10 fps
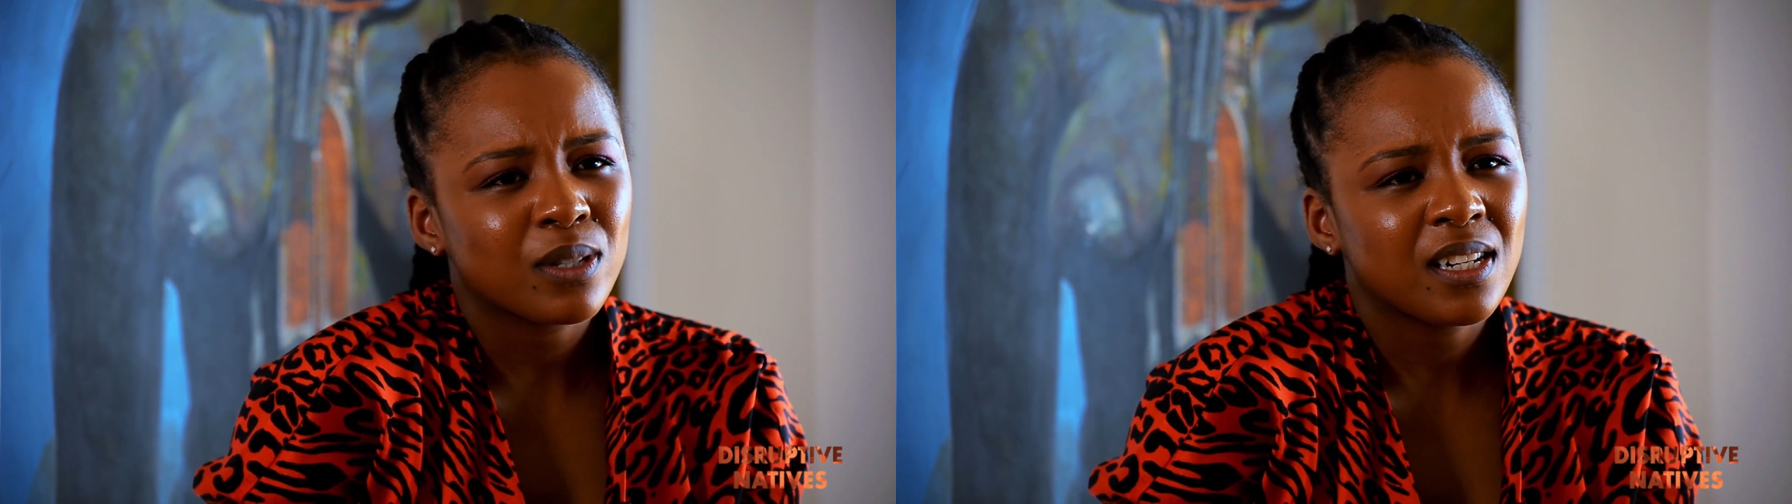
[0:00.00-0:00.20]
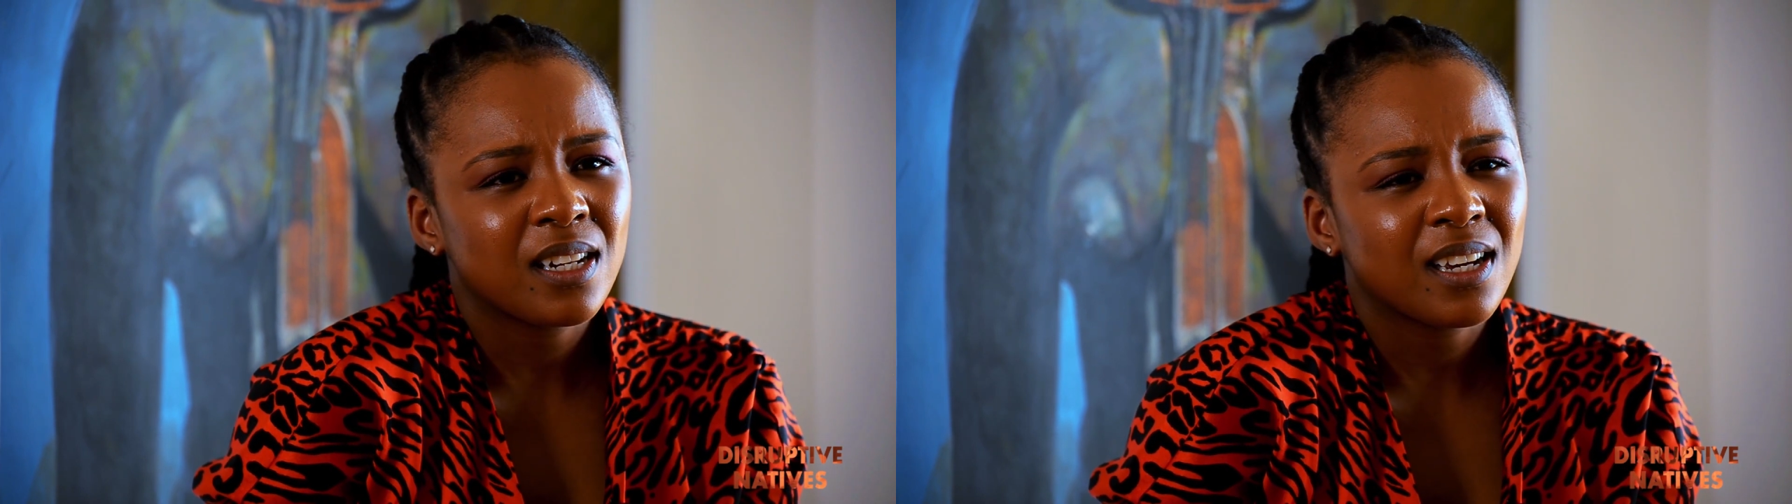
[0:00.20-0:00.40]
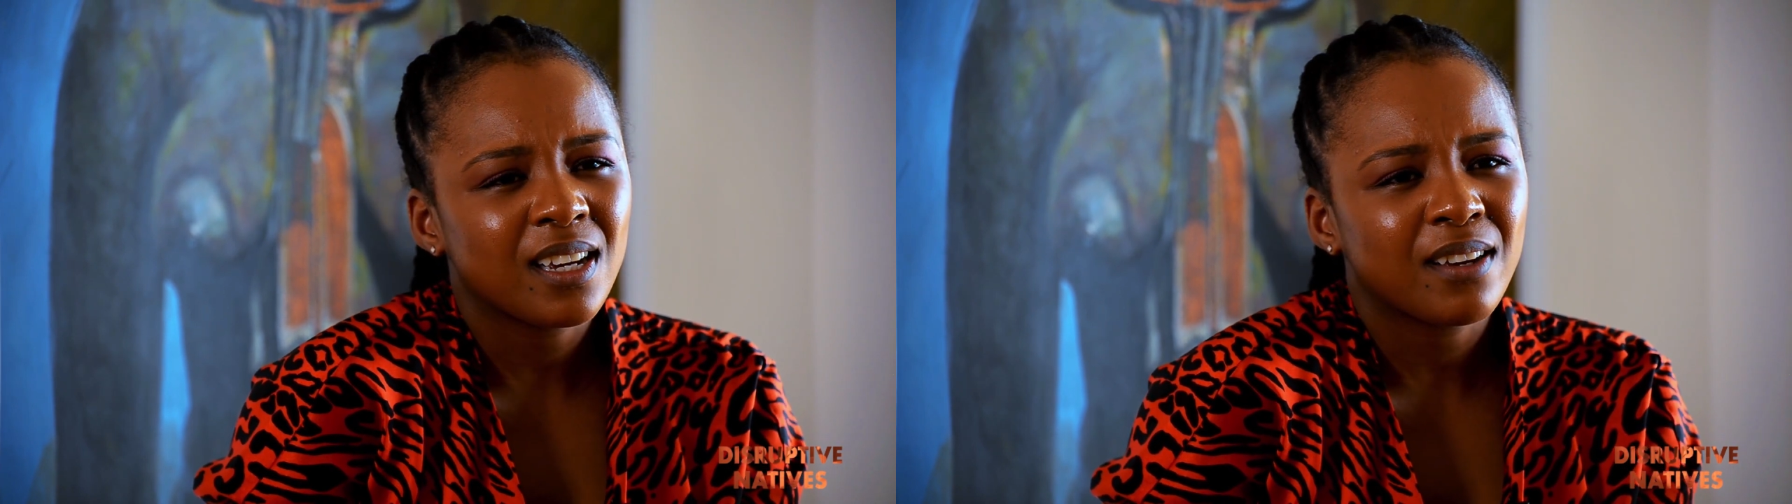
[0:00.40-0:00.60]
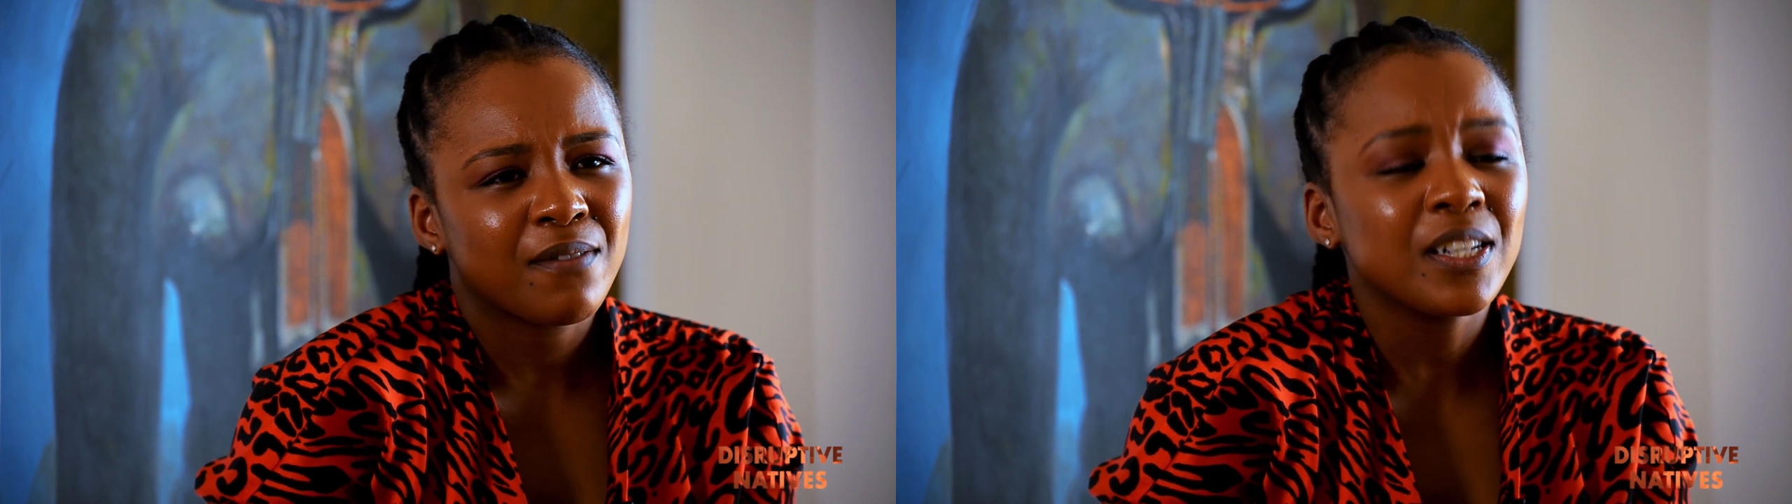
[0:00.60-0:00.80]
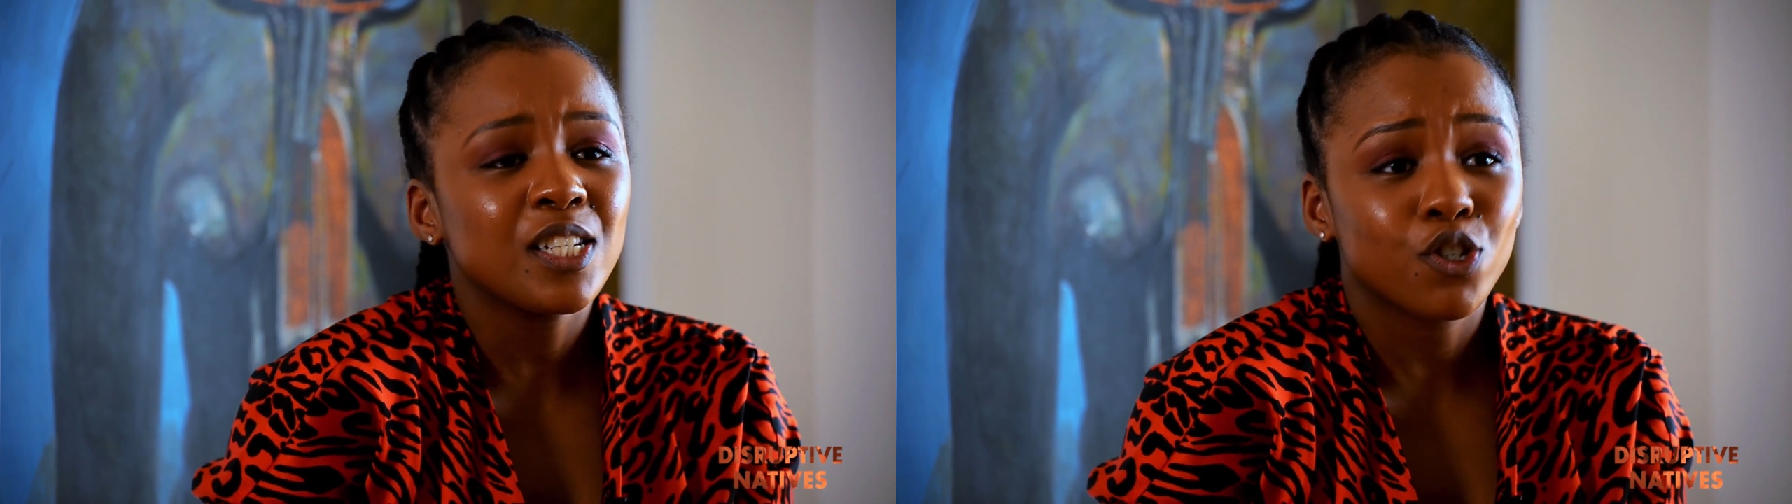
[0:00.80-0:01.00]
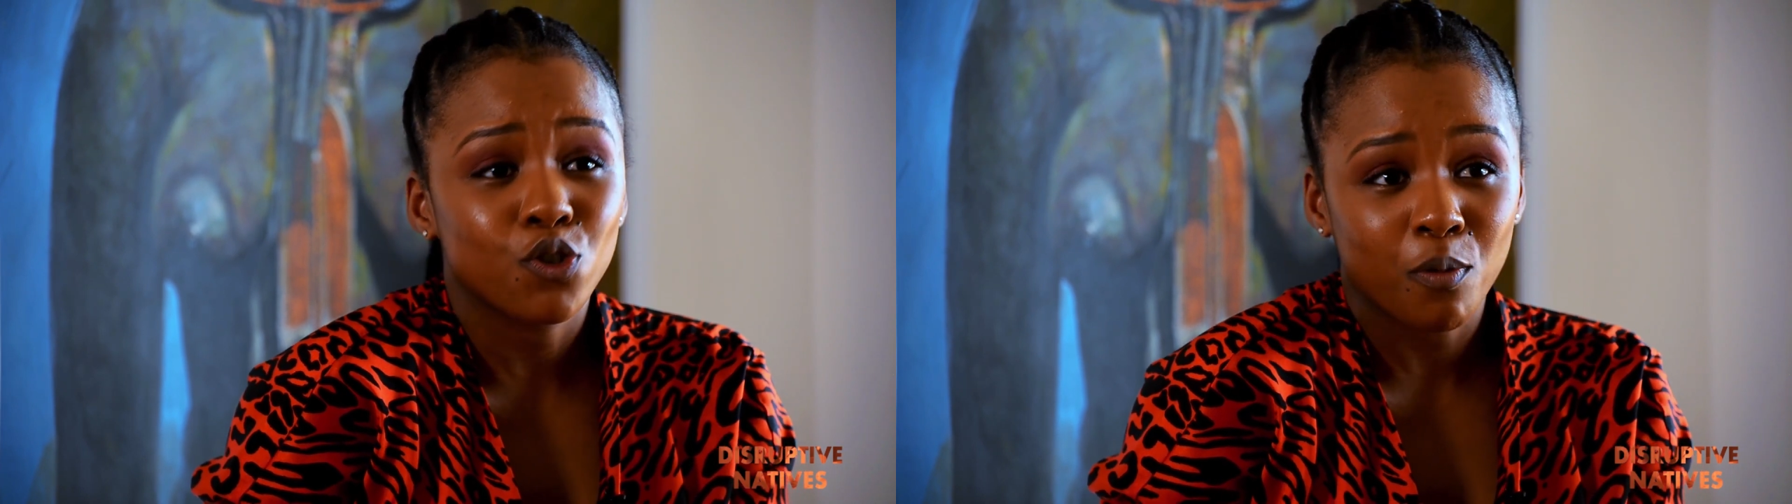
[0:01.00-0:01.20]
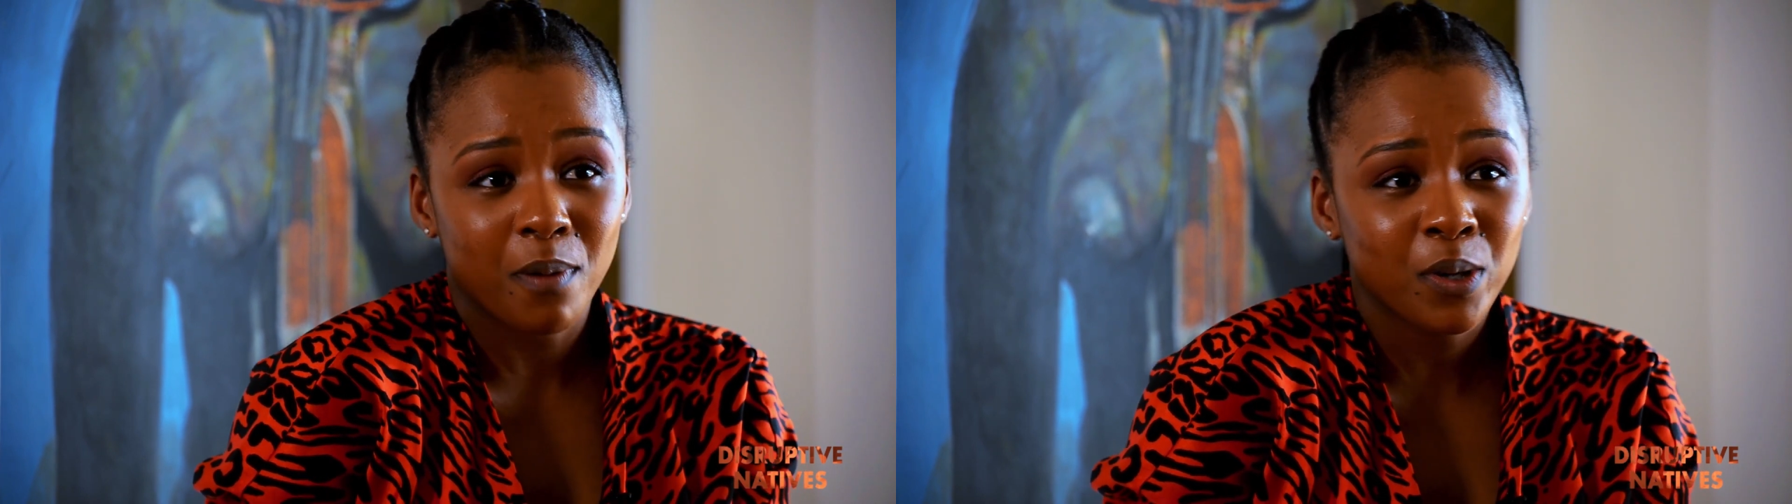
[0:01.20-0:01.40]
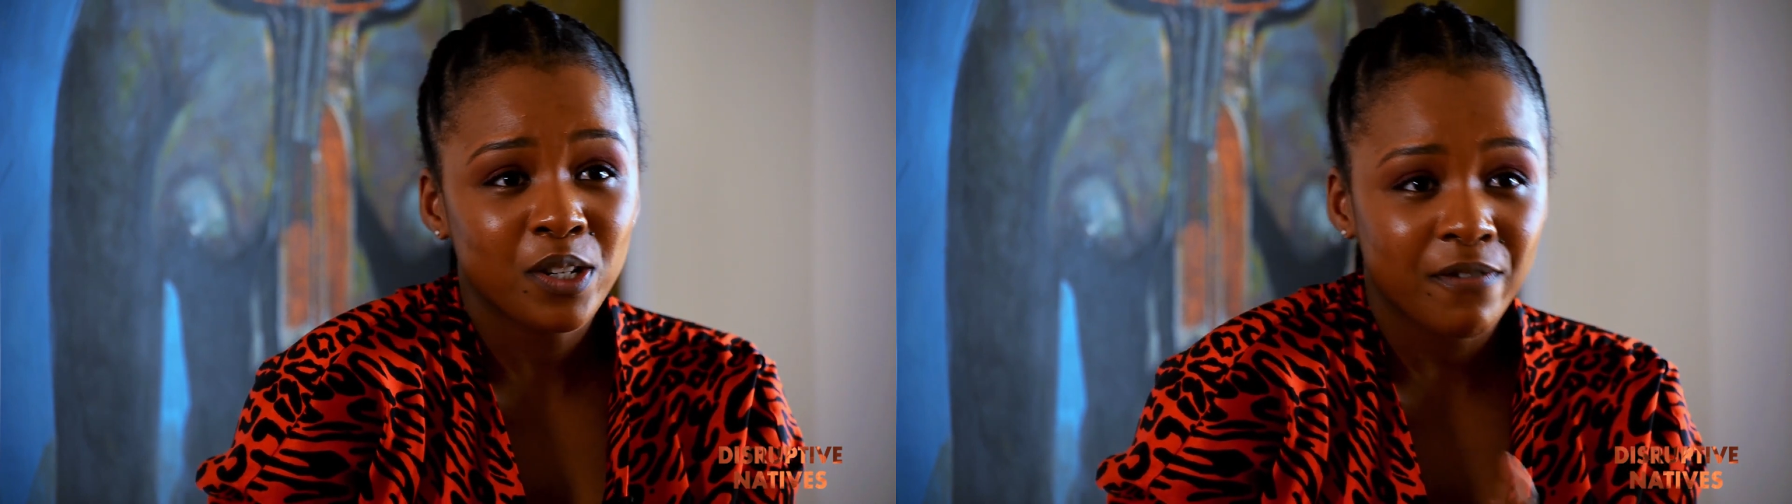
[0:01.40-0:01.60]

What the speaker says: It was in Ventersdorp.